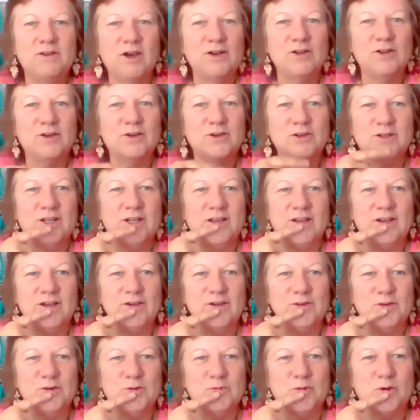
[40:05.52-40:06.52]
Donna couldn't hear
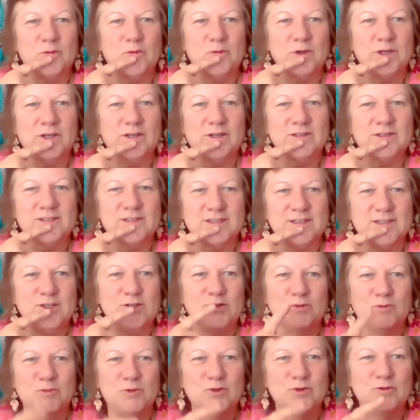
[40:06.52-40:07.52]
you, but we could see
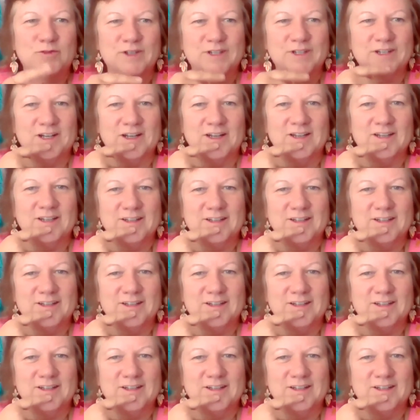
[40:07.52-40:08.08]
you moving